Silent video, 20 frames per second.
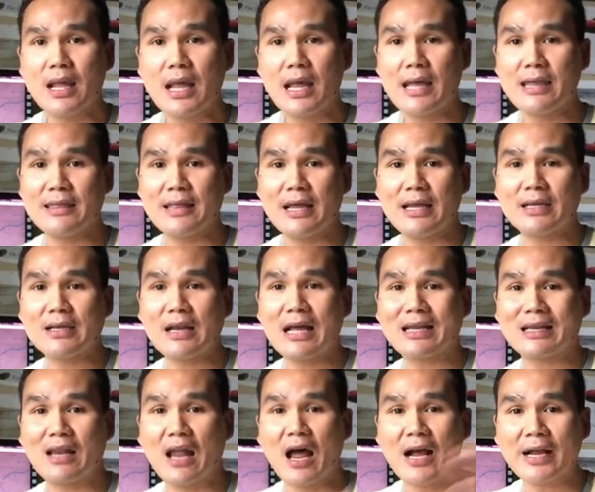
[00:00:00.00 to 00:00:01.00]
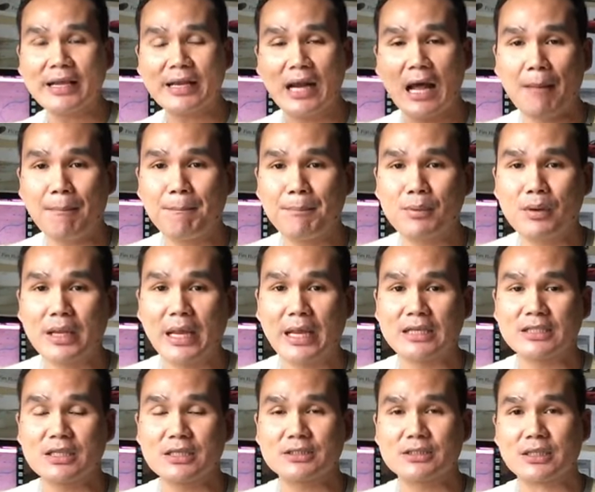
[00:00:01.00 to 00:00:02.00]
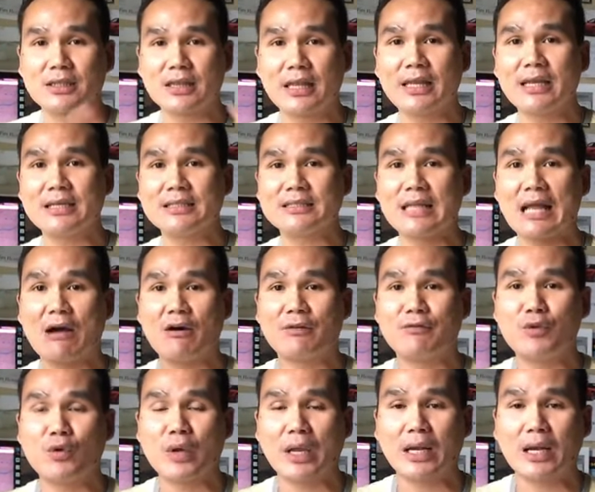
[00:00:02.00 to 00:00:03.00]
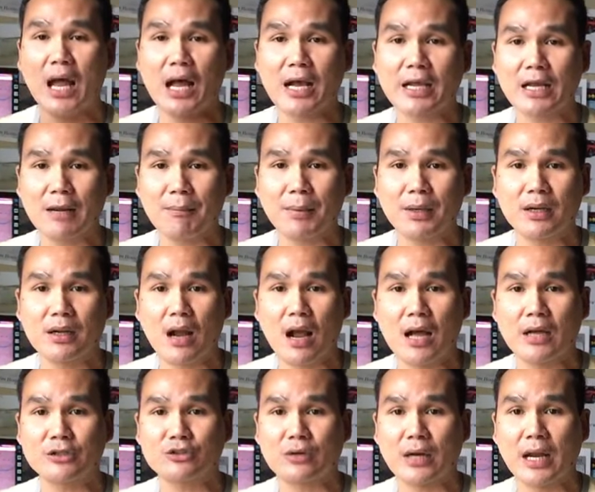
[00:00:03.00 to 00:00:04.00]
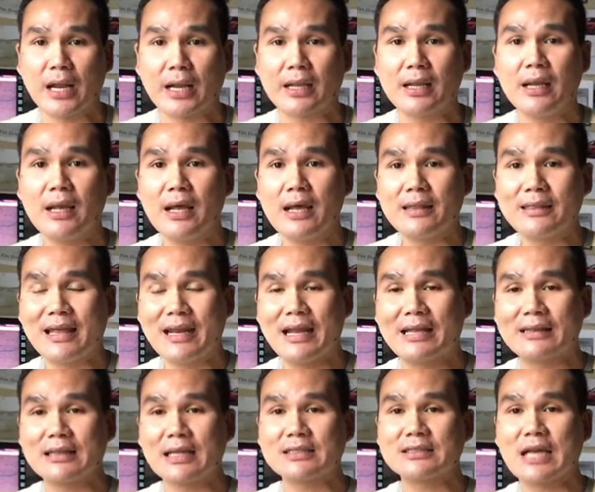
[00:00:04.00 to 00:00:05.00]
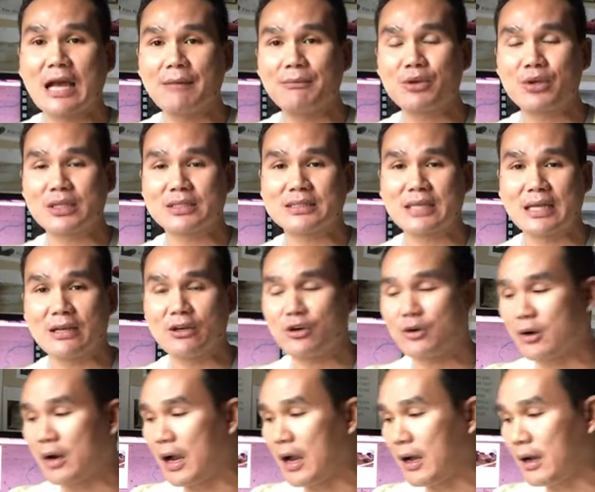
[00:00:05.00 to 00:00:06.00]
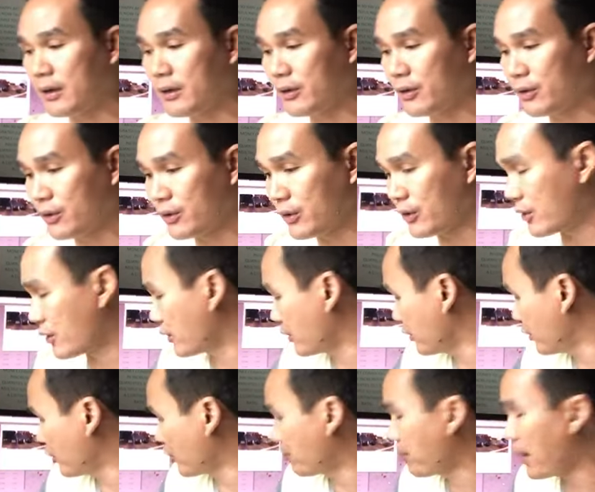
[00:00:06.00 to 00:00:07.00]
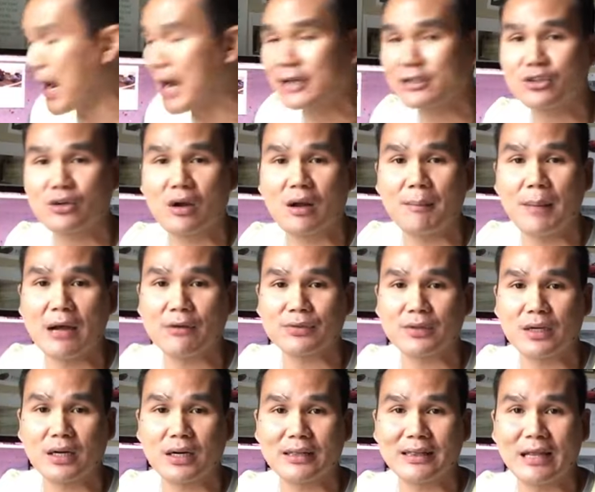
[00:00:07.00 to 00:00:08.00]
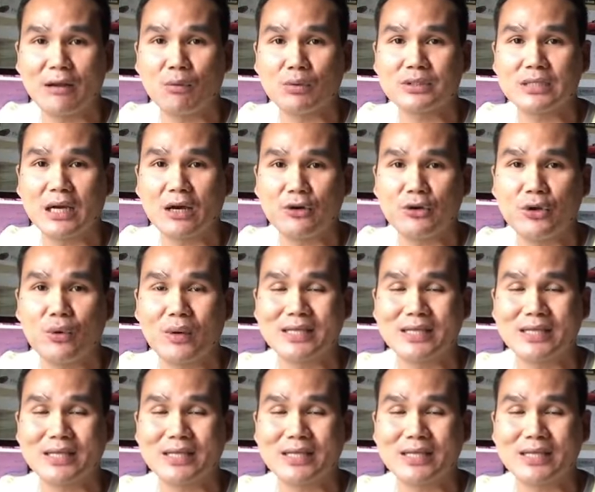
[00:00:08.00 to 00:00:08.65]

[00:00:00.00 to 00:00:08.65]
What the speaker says: And then lock it up, okay? Because the thing is now, if you can lock it up on a contract, Then at that time, you can send your buyer to come out there, and they will tell you